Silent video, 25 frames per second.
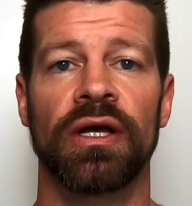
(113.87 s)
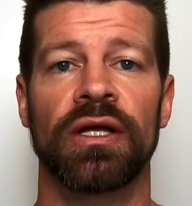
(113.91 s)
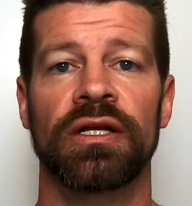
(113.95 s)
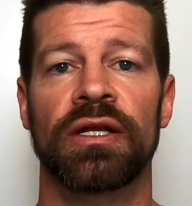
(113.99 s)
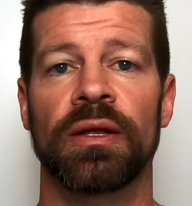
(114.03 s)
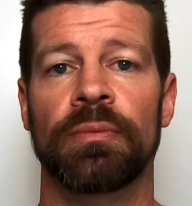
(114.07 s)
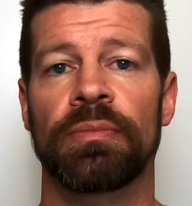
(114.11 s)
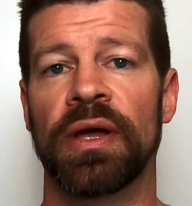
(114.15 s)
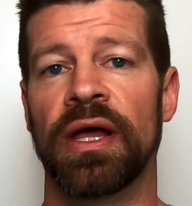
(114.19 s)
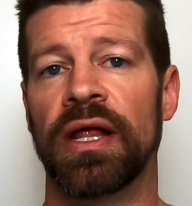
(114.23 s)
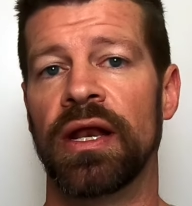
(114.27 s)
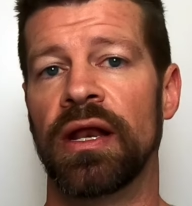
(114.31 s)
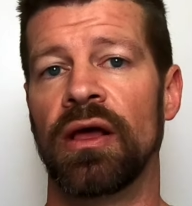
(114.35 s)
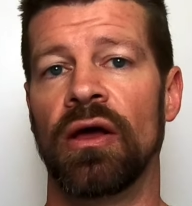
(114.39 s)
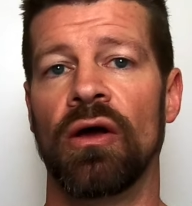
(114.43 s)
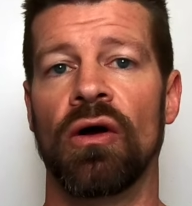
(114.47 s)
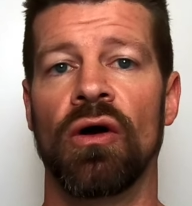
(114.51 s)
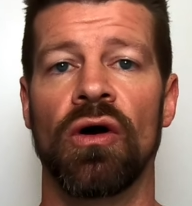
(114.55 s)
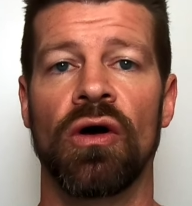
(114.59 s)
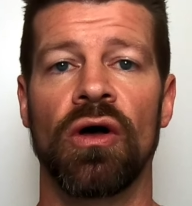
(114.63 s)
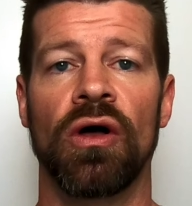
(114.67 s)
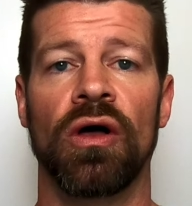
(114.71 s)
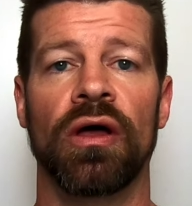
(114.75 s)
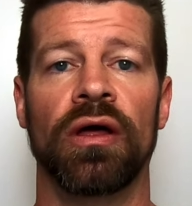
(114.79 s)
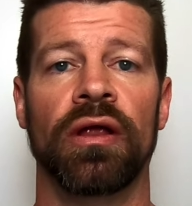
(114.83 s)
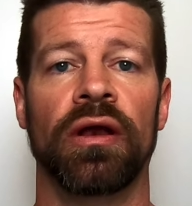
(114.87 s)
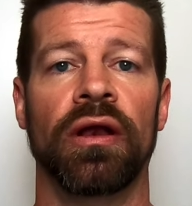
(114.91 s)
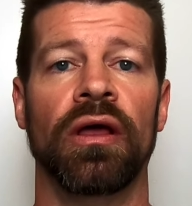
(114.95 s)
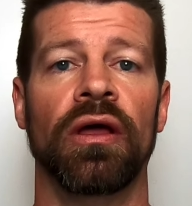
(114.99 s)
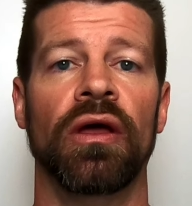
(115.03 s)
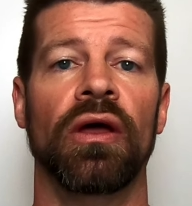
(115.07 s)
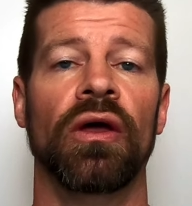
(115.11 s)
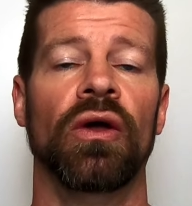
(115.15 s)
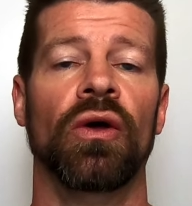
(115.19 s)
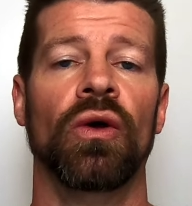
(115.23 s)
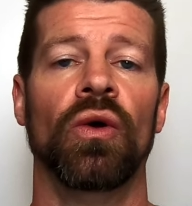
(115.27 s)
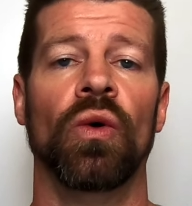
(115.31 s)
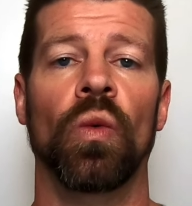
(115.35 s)
depending on
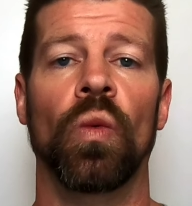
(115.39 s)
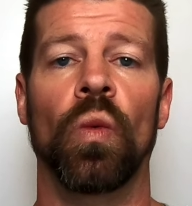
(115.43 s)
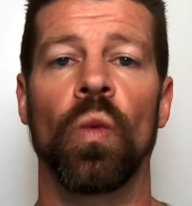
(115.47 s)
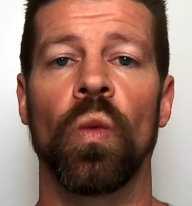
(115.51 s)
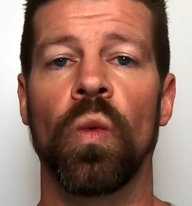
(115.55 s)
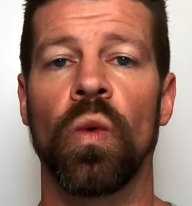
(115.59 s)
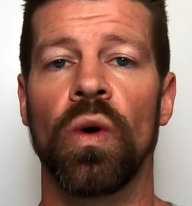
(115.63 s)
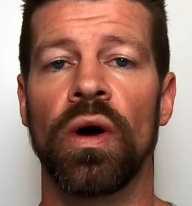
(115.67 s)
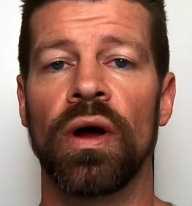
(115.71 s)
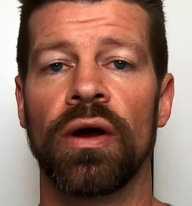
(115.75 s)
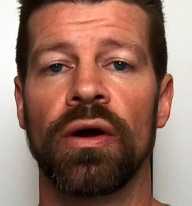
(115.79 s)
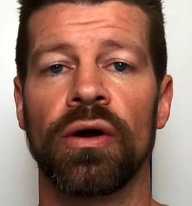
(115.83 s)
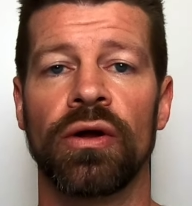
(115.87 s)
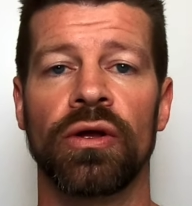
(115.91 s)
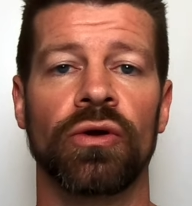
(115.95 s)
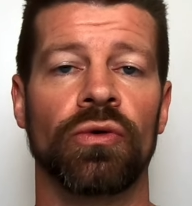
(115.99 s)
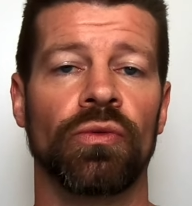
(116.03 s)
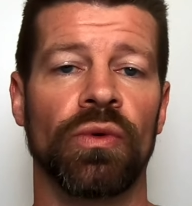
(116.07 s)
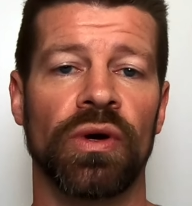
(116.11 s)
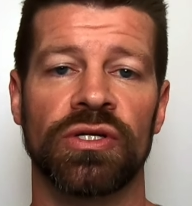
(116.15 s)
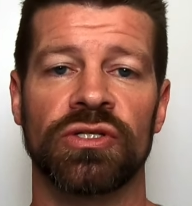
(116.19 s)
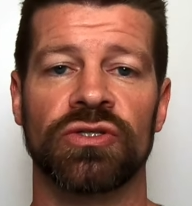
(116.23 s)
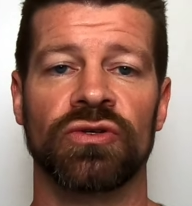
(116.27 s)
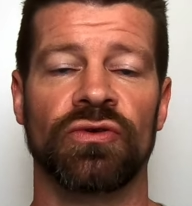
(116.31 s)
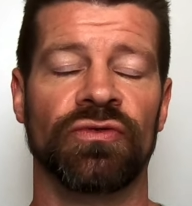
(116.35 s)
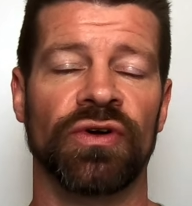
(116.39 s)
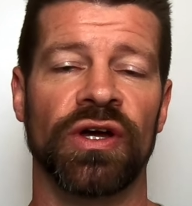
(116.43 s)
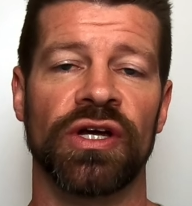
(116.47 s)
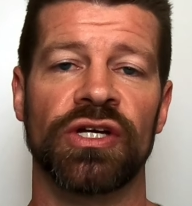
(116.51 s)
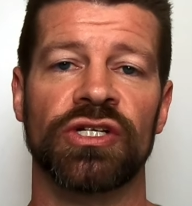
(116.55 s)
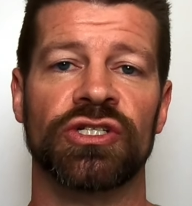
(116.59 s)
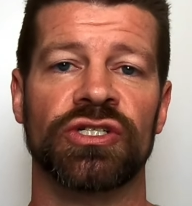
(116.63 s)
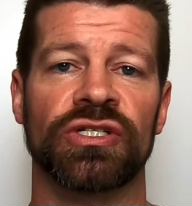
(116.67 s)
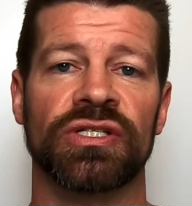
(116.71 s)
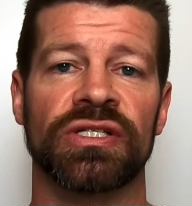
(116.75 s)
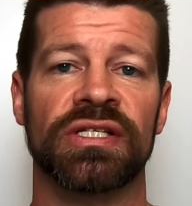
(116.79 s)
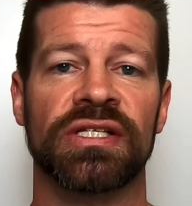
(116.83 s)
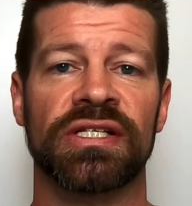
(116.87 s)
where your reservation